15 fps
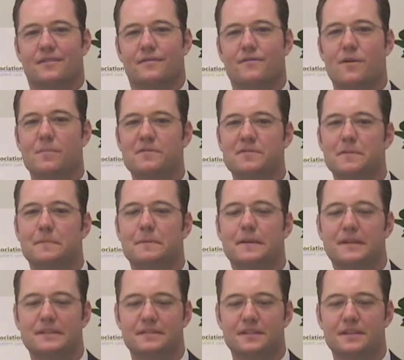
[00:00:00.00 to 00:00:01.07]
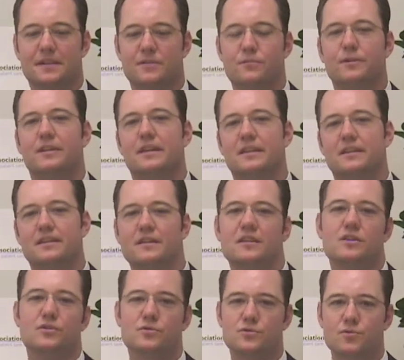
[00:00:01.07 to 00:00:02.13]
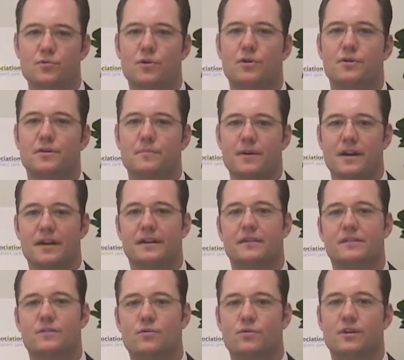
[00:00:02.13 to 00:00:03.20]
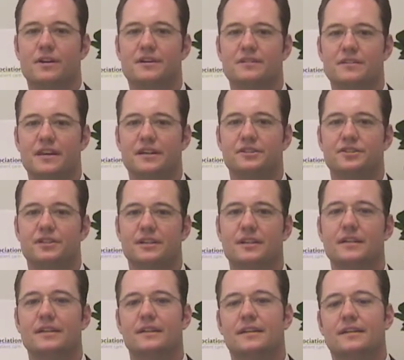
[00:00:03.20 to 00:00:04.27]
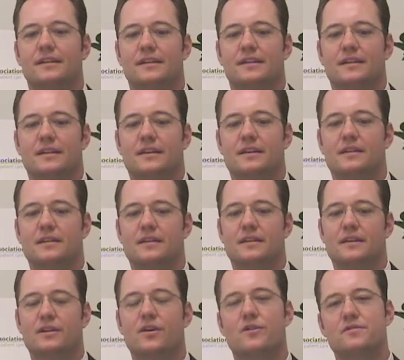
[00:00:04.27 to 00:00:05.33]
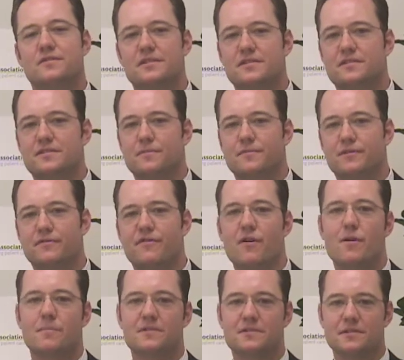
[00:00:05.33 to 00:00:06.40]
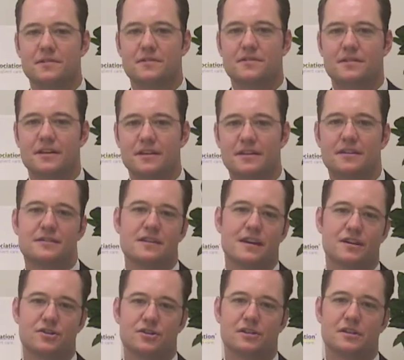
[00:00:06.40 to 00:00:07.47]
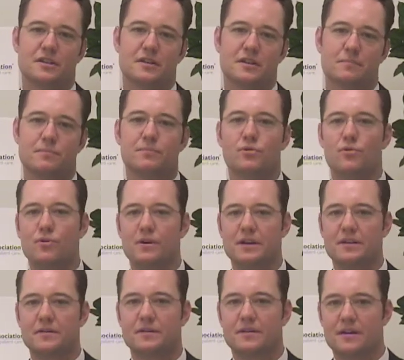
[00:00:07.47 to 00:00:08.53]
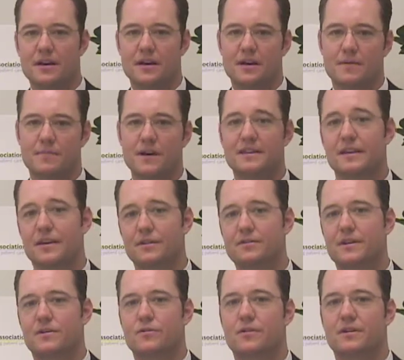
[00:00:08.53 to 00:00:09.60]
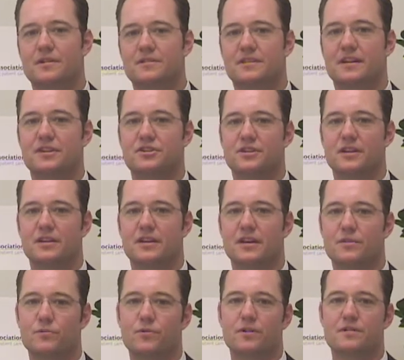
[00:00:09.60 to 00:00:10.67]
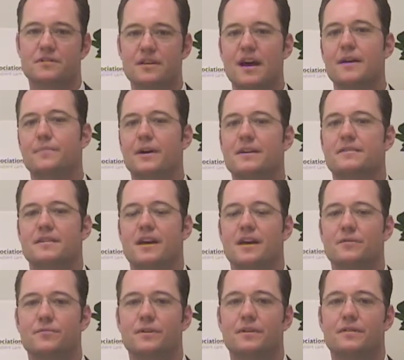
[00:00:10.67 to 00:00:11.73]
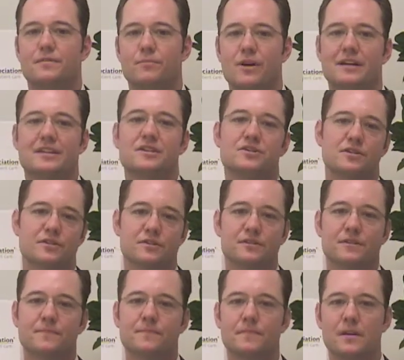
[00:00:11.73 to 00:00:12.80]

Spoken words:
Pharmacy plays a really huge role in my organization. In our system, the pharmacist is actually employed by the healthcare organization and works side by side with practitioners